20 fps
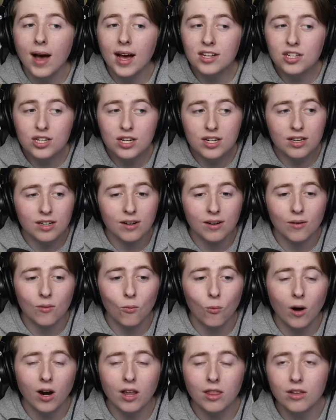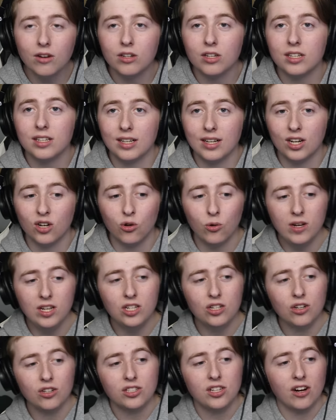Imagine in what other
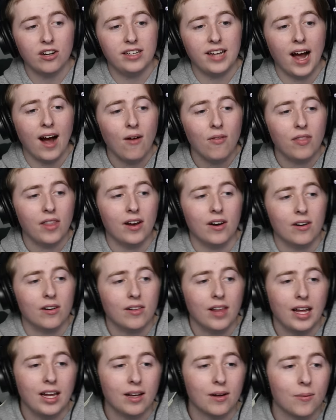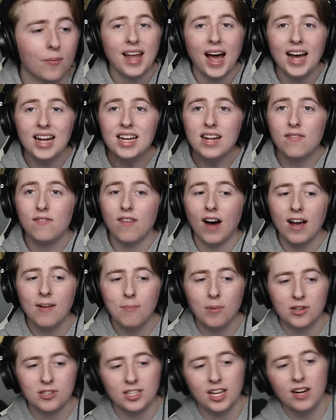creatures are down there. Like,
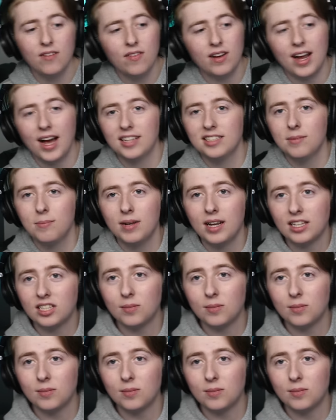ninety-five percent of it hasn't been